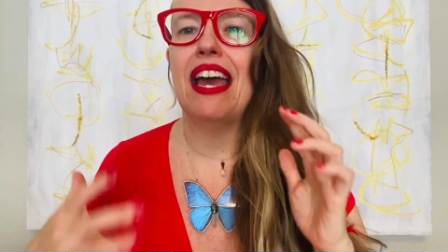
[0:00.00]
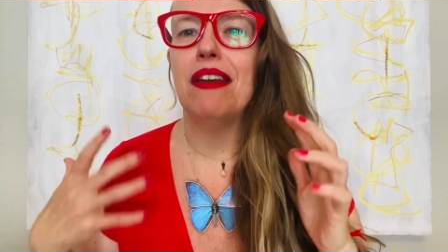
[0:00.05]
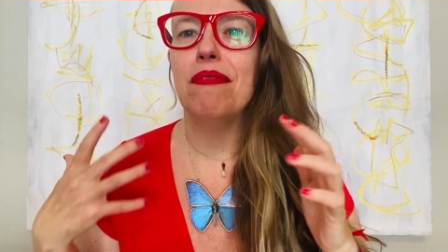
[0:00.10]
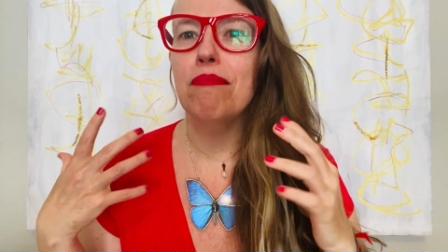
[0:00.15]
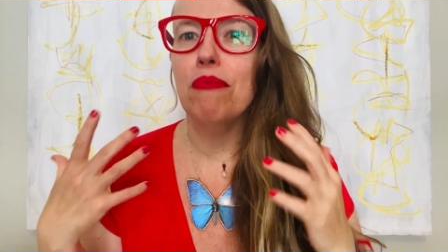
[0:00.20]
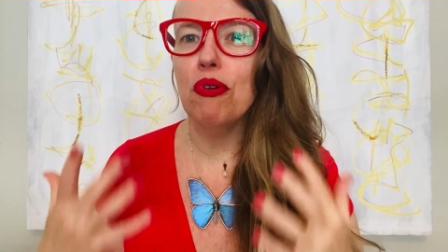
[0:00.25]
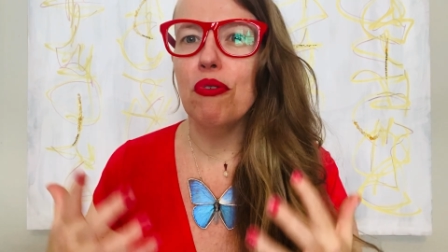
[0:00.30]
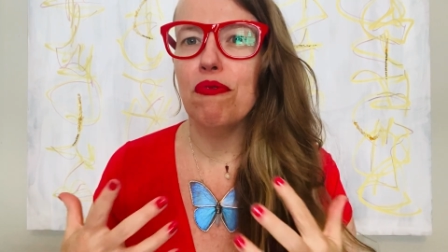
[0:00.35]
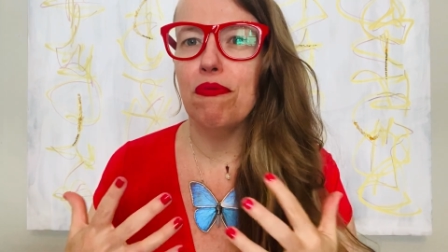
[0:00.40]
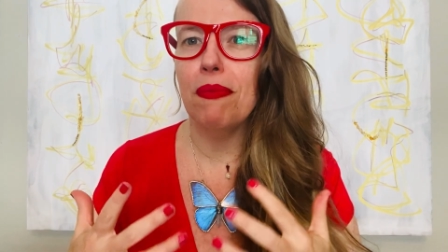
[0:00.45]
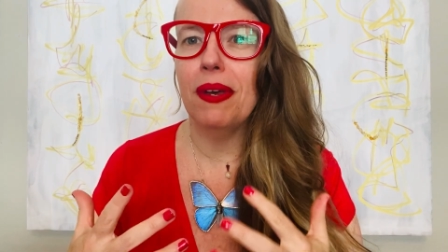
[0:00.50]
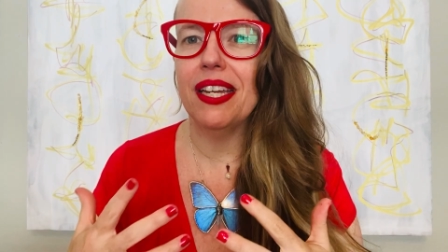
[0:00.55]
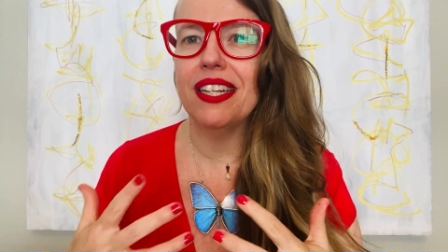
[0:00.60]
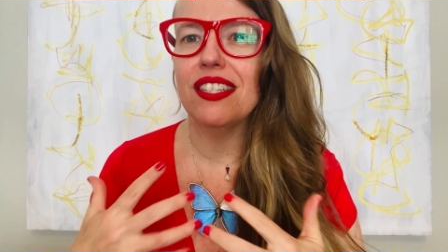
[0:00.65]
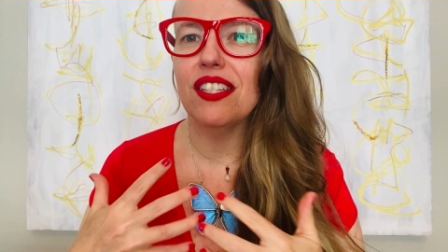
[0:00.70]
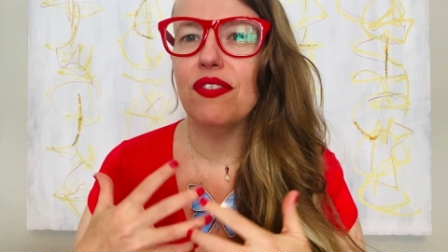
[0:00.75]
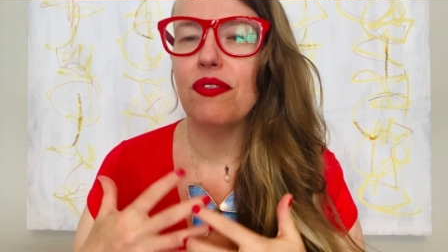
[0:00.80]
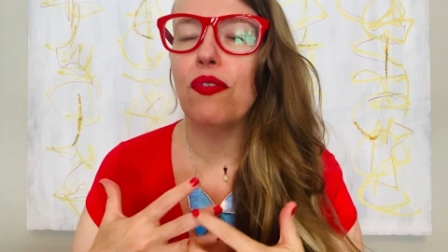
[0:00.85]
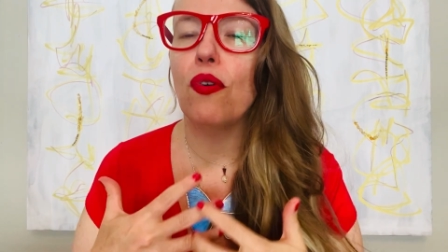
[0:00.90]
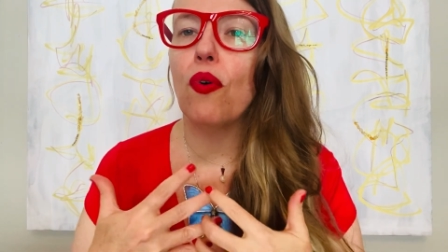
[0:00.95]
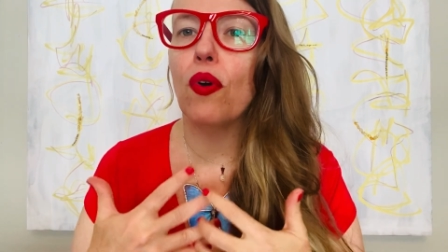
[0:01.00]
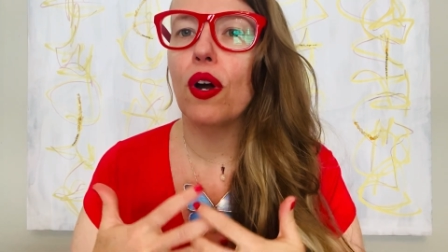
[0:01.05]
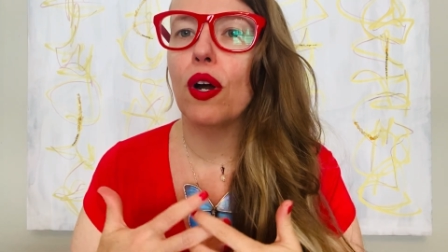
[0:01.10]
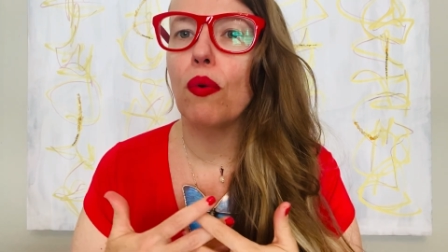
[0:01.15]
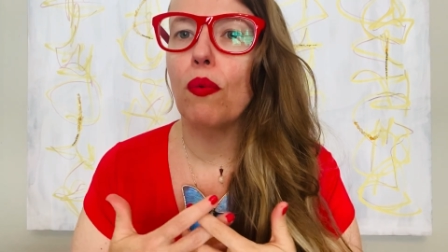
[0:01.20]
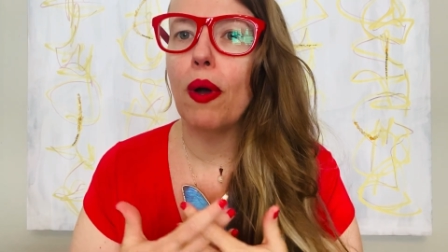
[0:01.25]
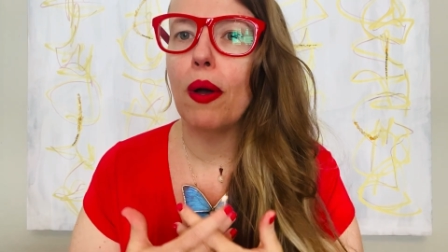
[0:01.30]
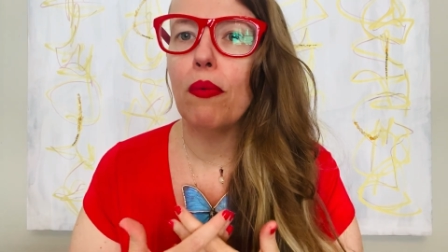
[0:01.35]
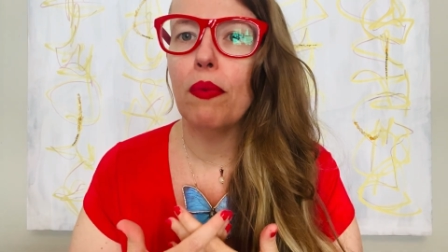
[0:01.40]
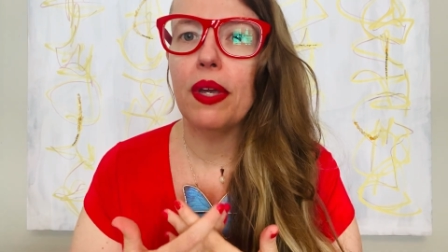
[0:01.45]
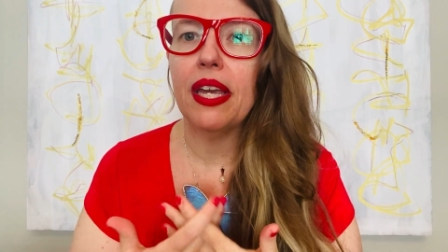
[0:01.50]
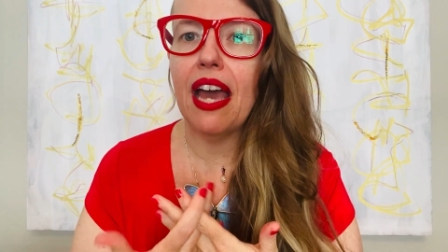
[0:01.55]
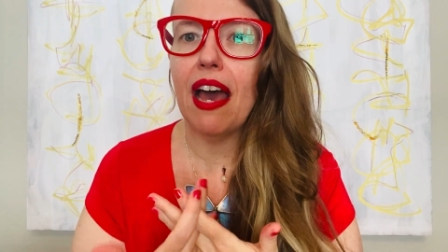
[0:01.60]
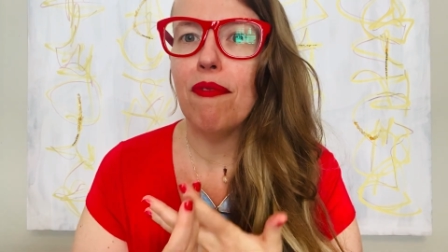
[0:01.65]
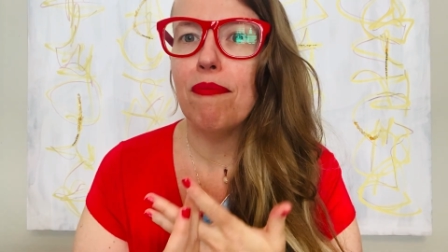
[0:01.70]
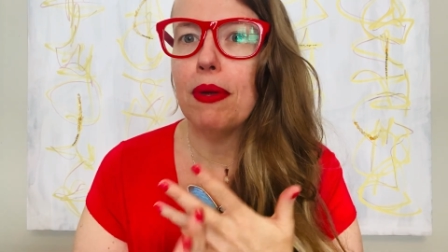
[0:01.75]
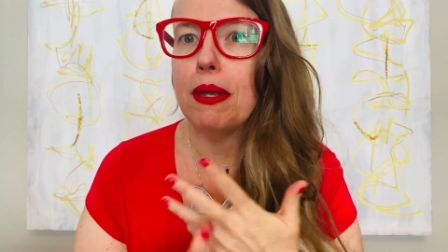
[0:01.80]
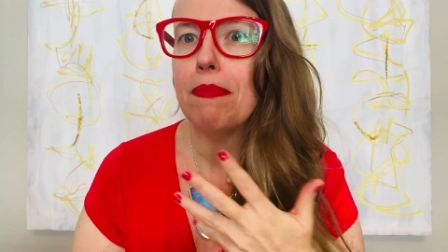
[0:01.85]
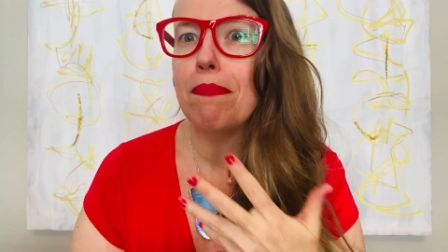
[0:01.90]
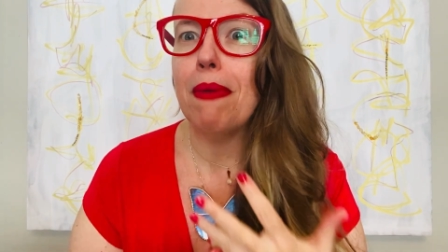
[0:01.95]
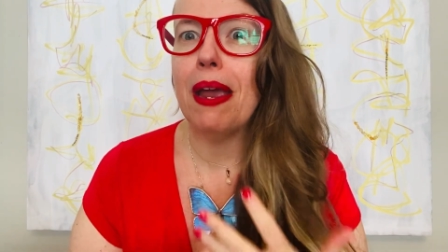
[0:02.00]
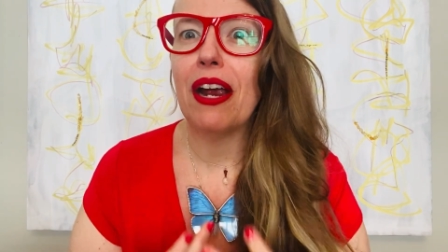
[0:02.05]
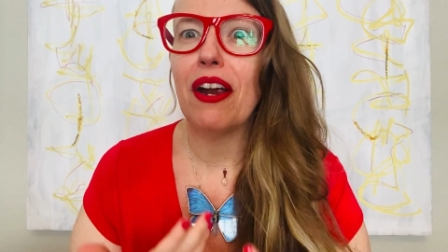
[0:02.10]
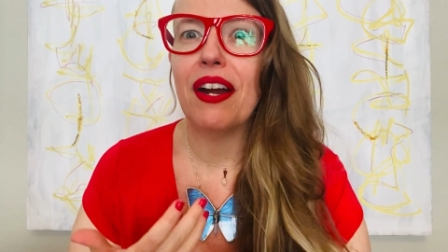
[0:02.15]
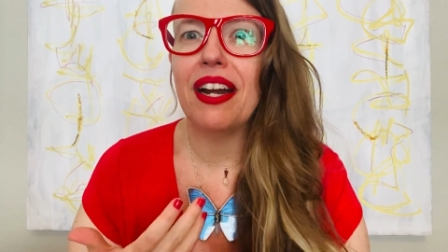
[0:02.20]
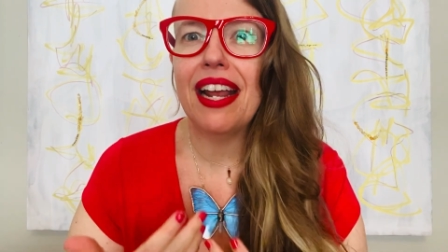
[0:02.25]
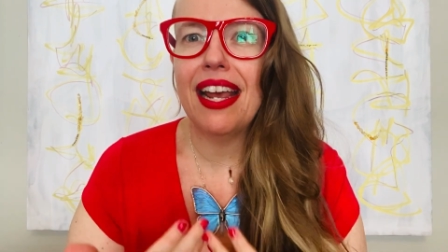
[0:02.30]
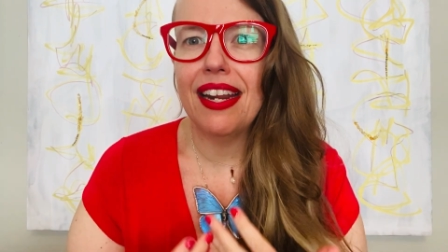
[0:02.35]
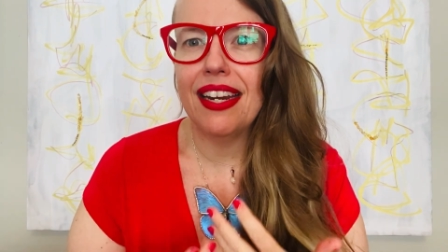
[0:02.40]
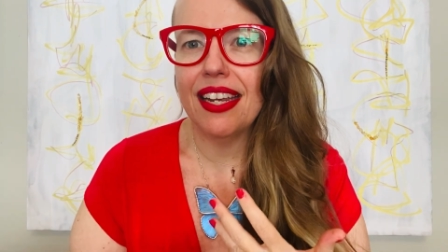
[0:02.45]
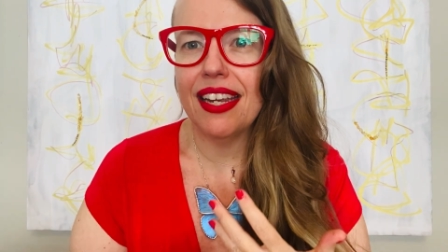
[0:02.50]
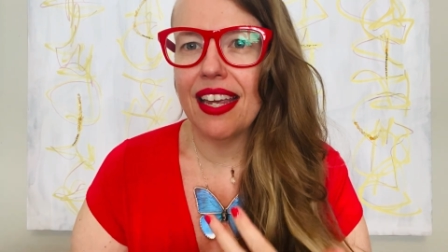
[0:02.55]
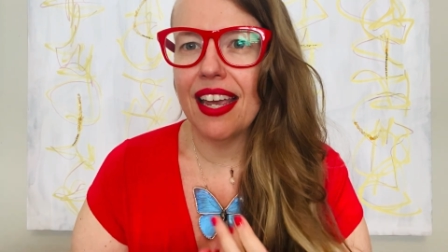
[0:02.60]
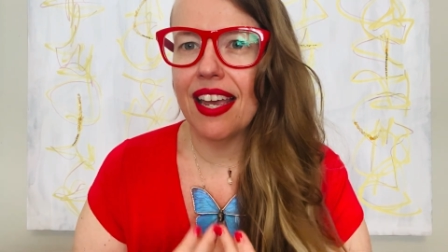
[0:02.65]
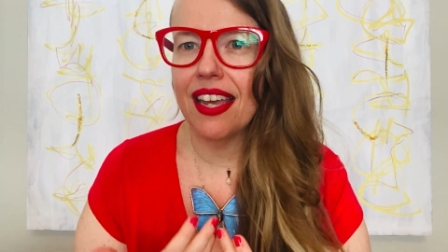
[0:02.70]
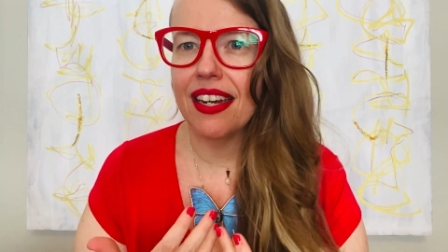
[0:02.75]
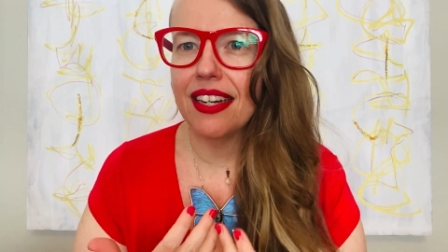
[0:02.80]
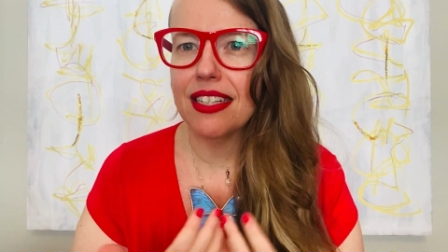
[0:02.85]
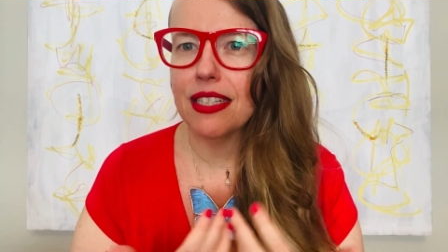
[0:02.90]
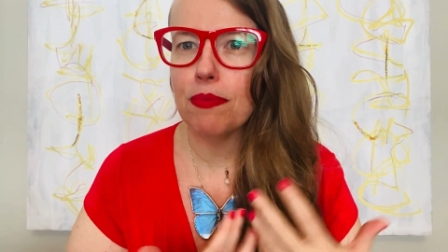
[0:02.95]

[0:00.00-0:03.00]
and movement for what we have been marinating in,